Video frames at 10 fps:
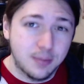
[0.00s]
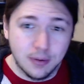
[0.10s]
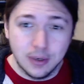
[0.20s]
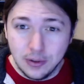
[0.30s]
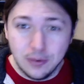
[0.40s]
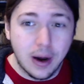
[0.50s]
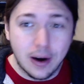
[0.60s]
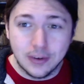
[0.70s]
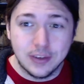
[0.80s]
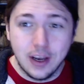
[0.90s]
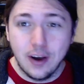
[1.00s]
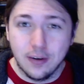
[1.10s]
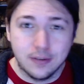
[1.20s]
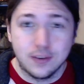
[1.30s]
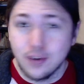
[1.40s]
but we do
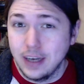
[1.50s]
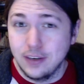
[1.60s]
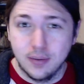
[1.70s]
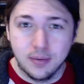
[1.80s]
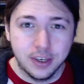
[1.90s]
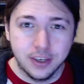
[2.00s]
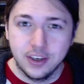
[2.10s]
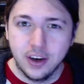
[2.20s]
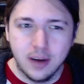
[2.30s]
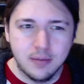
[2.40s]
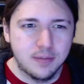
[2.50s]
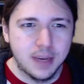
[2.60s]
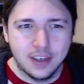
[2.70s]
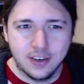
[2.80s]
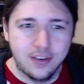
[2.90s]
ourselves try to do a pretty good job of
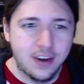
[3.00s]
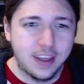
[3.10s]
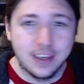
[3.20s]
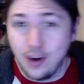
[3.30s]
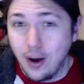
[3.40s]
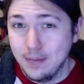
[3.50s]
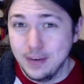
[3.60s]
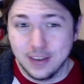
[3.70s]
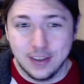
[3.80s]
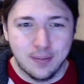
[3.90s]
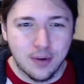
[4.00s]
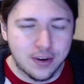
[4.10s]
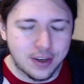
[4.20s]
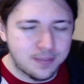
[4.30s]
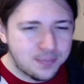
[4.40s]
making sure nothing's obviously broken.